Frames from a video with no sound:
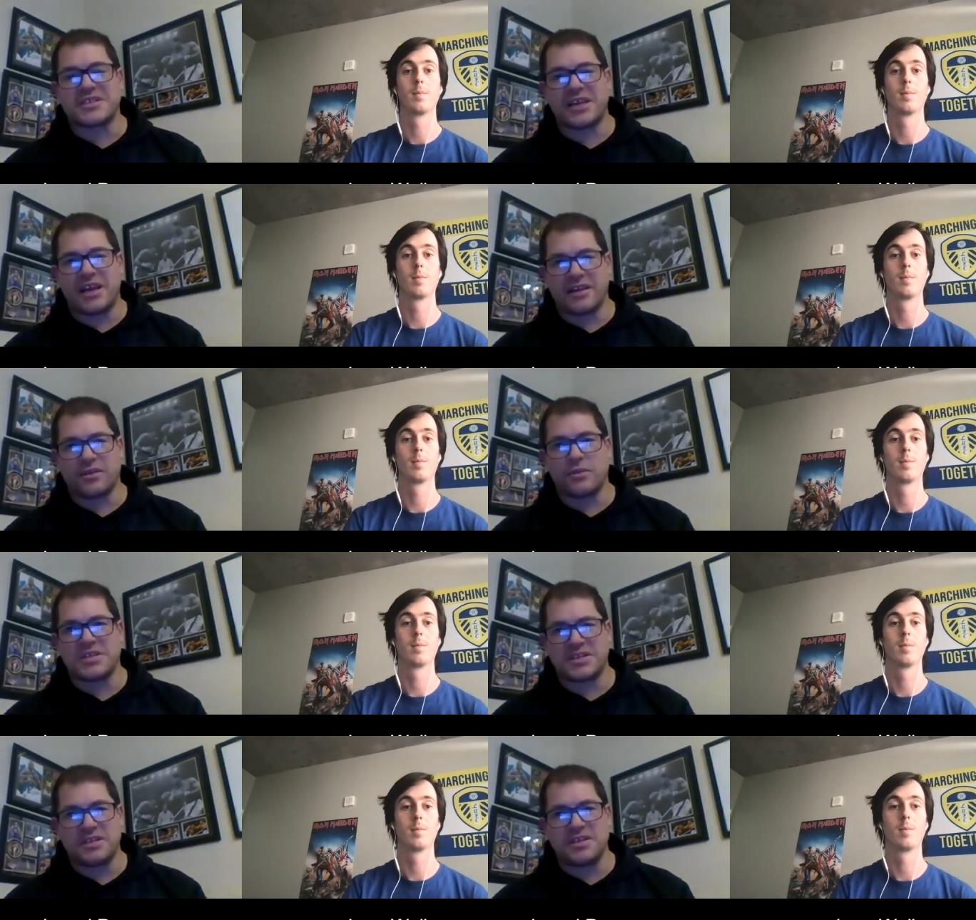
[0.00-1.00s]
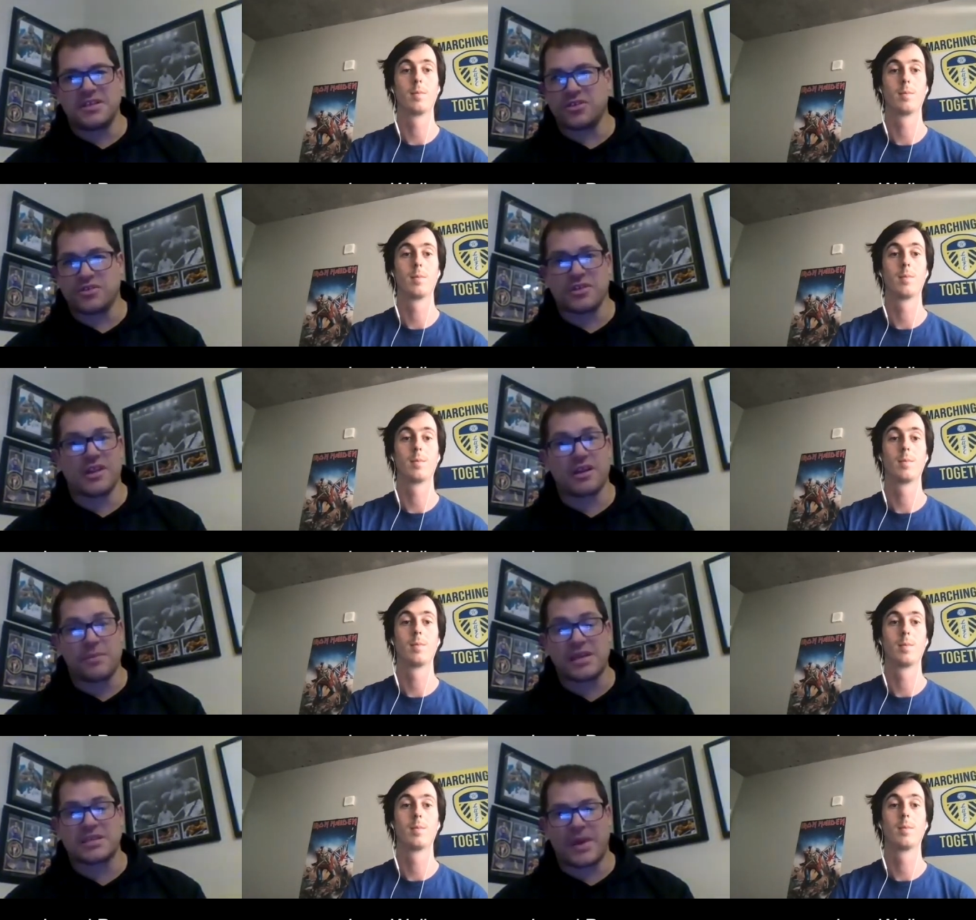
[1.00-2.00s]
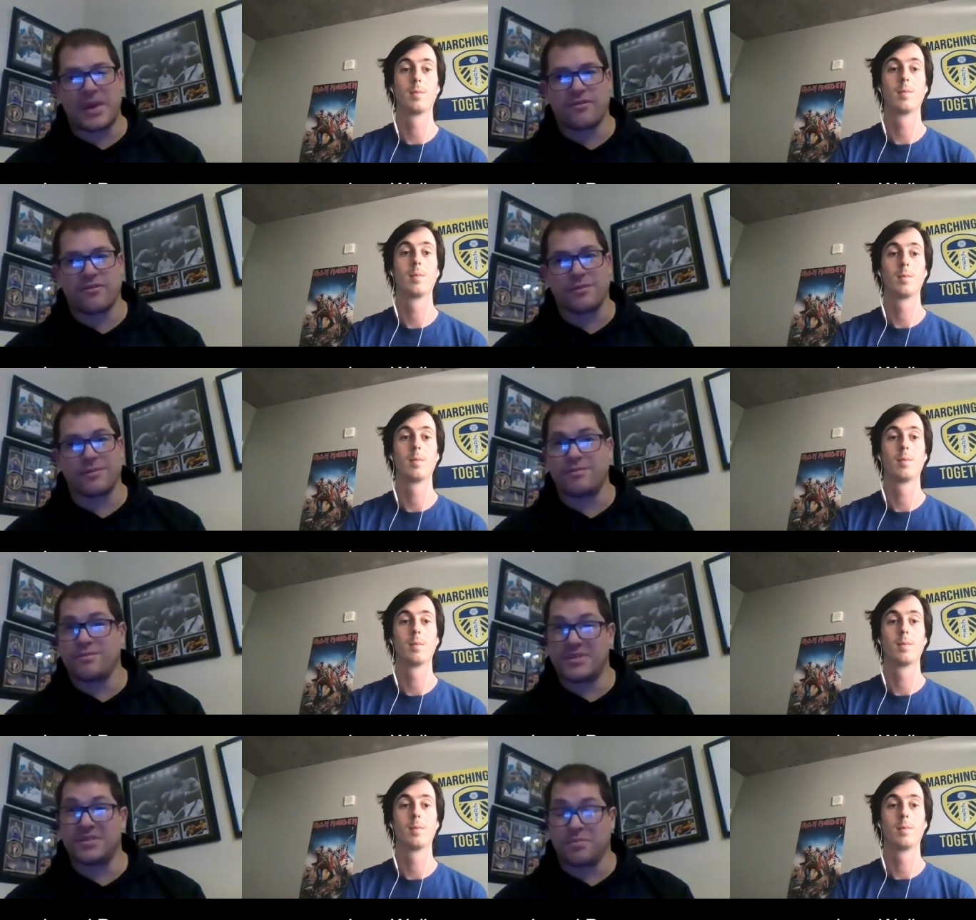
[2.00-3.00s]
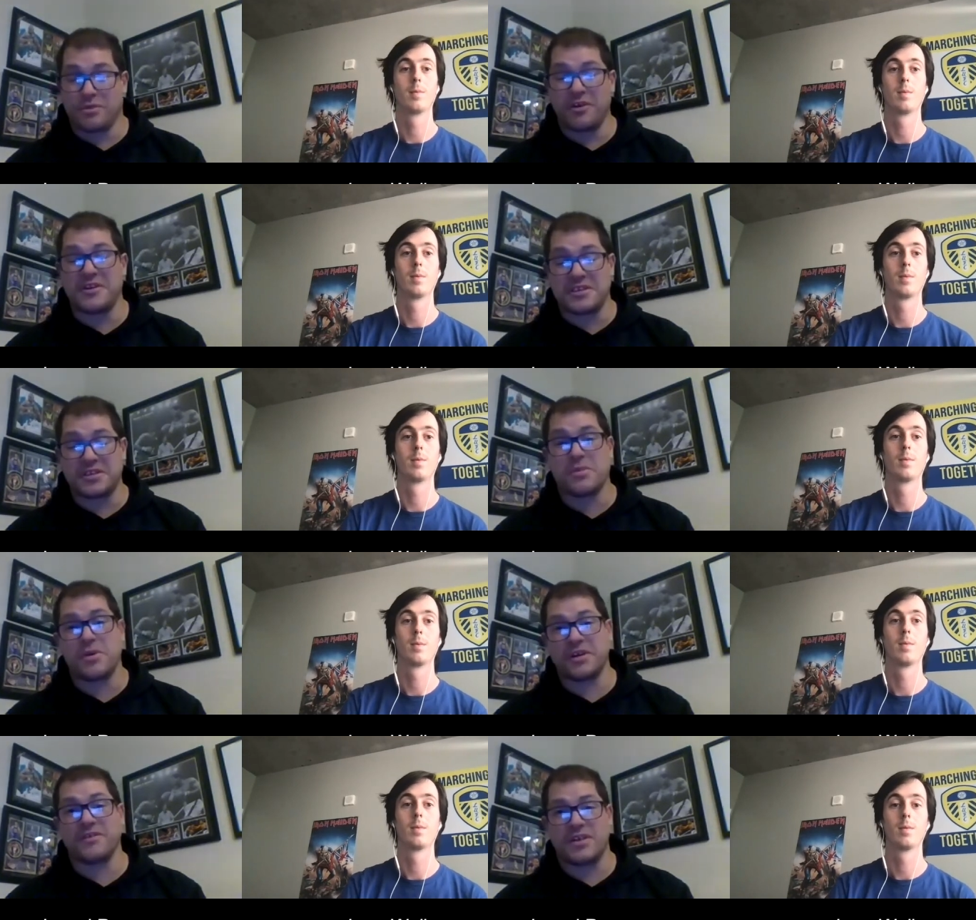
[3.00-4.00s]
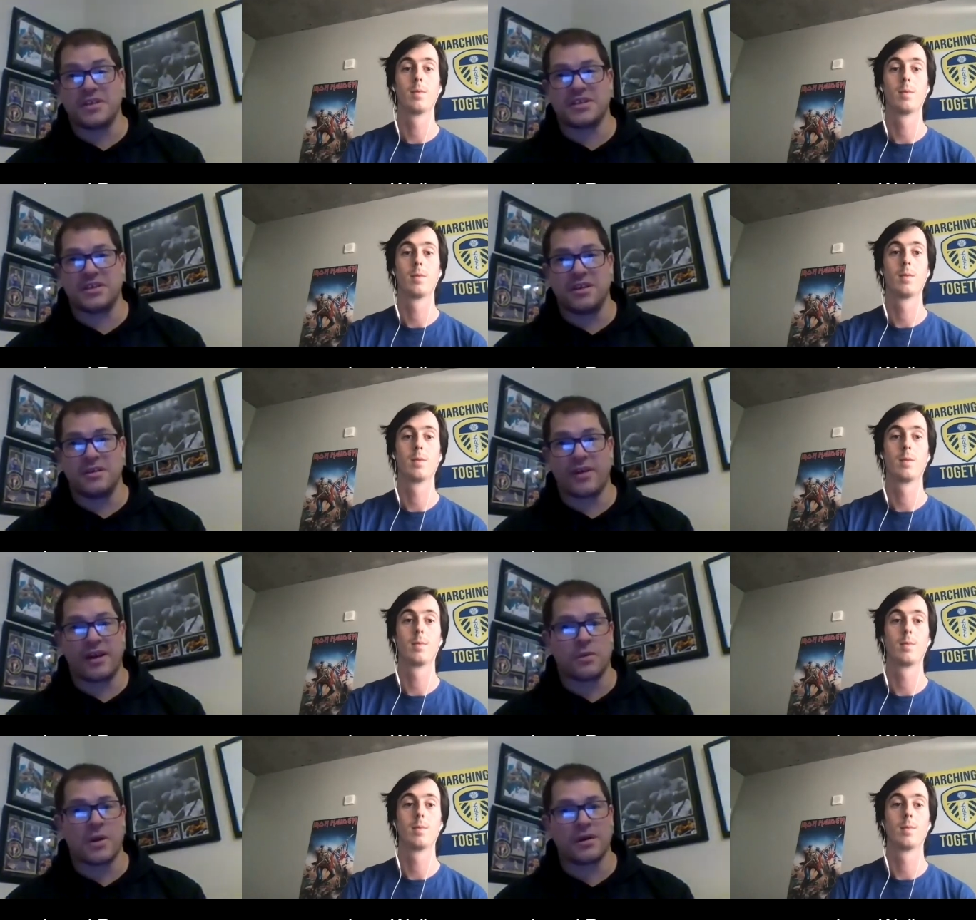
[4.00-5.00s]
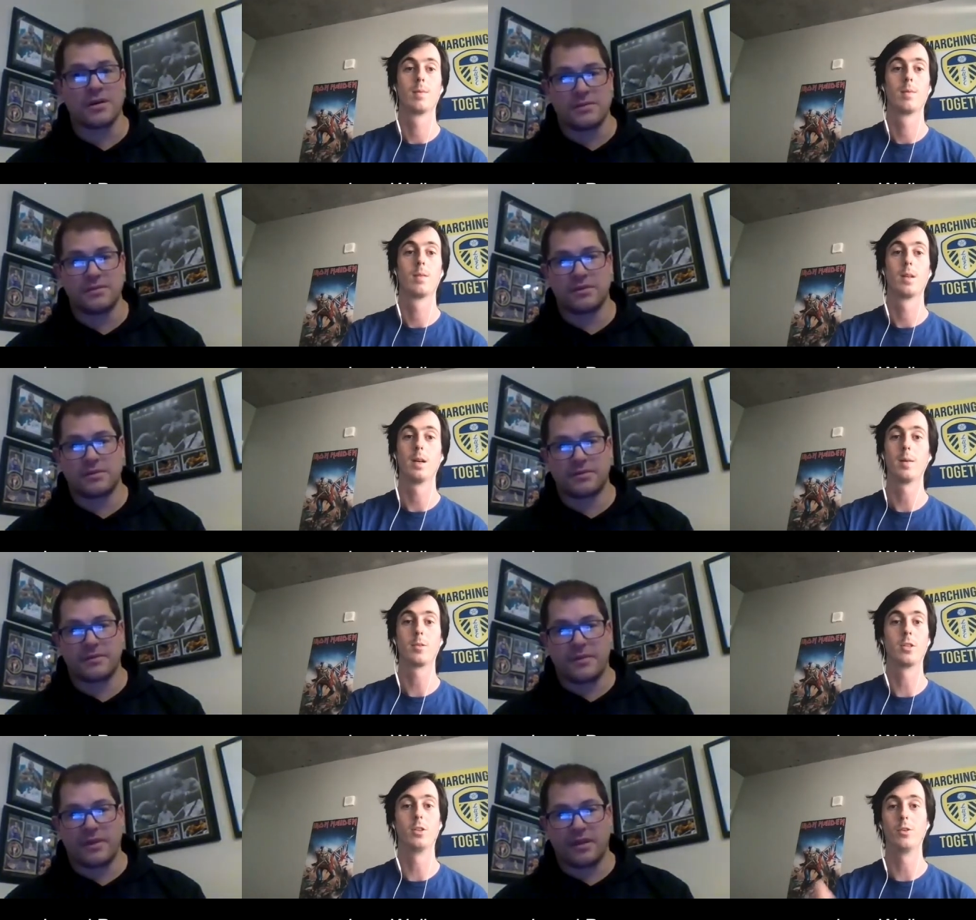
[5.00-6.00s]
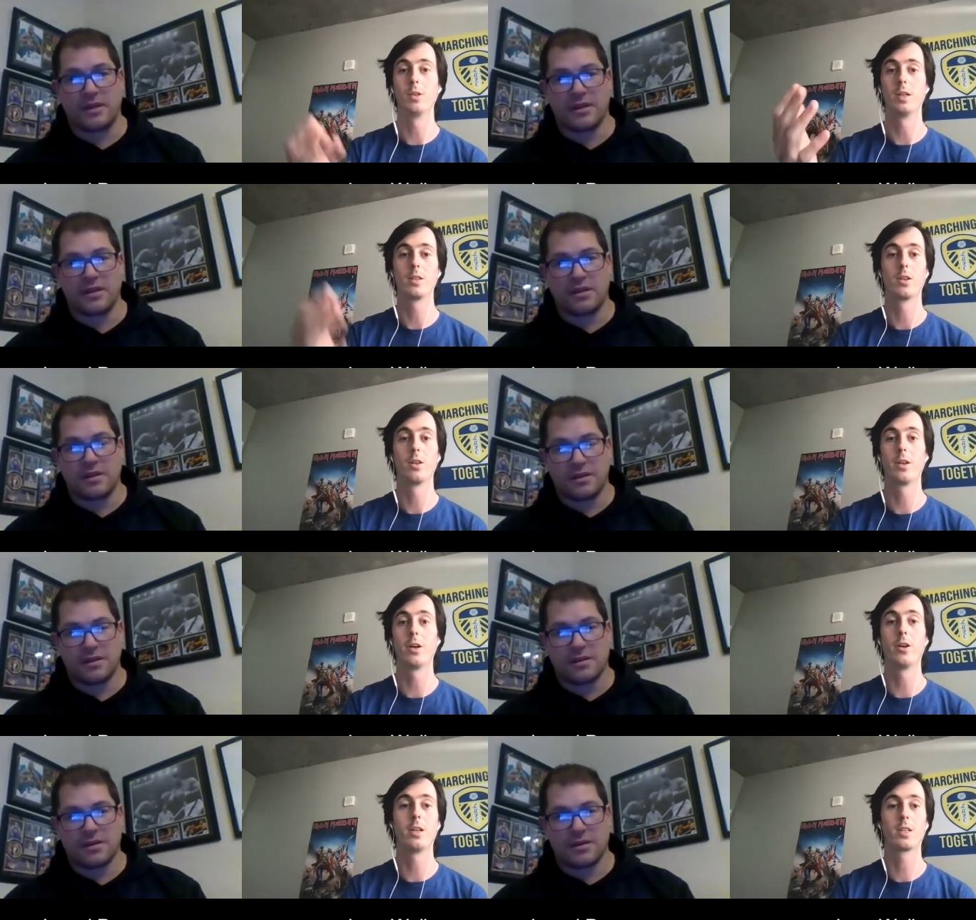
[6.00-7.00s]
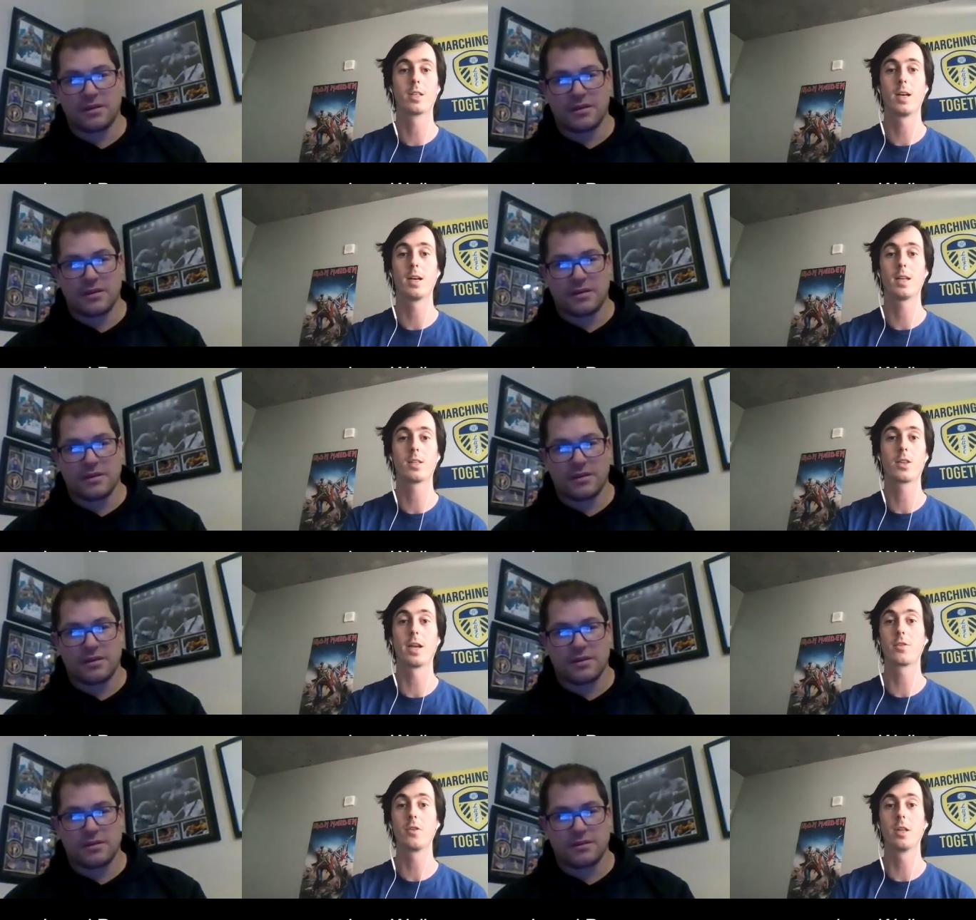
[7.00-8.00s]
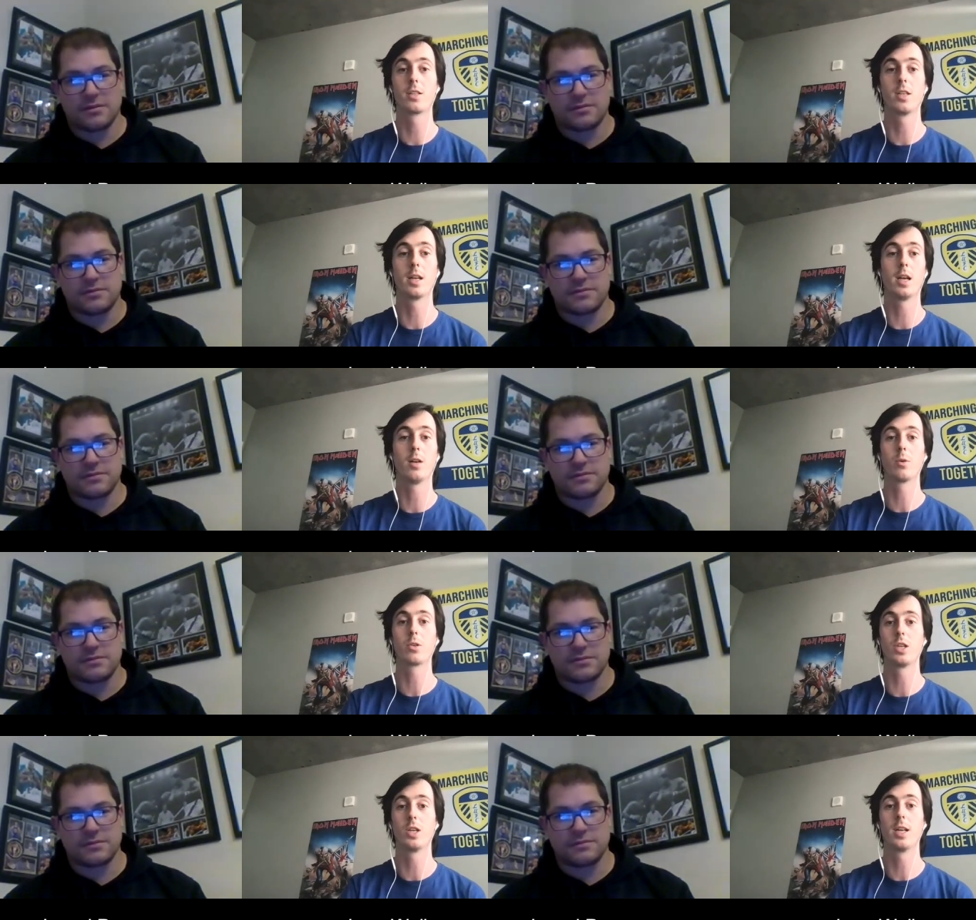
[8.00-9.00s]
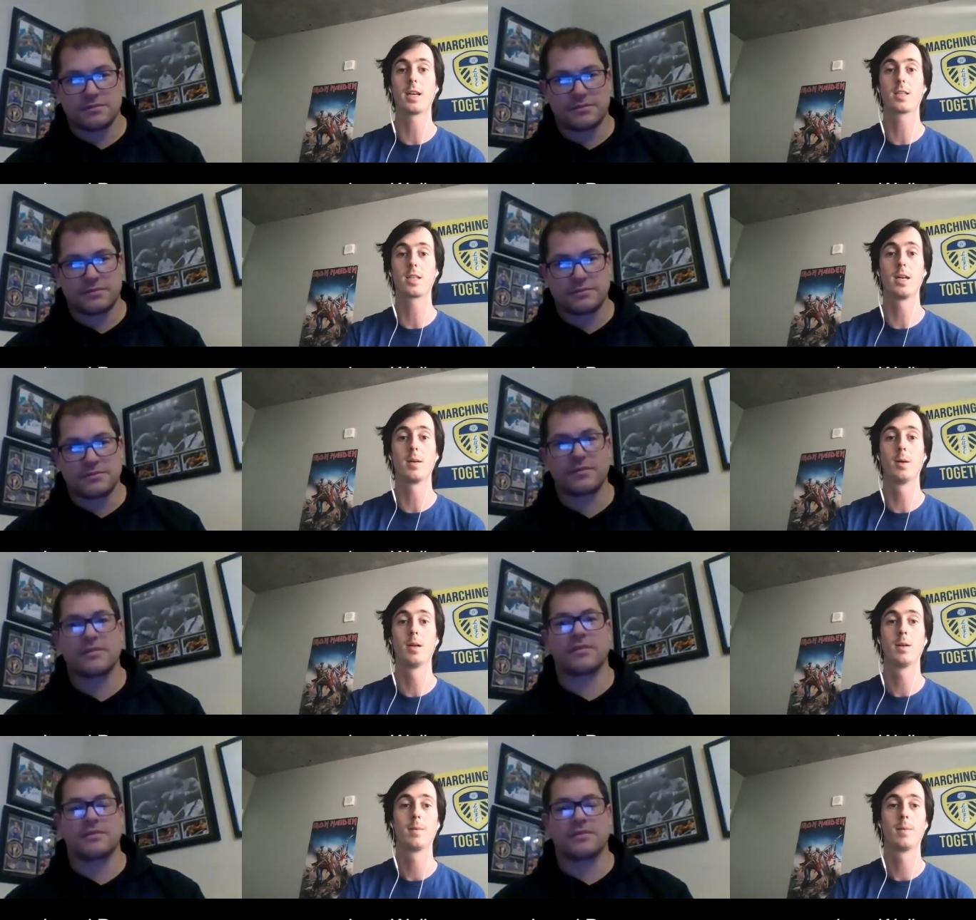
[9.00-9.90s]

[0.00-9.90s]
Speaker 1: to see how the West Indies and Sri Lanka bounce back from some pretty disappointing defeats in, in round one.
Speaker 2: Absolutely. So there it is, guys. Thanks for listening again. We'll see you next time.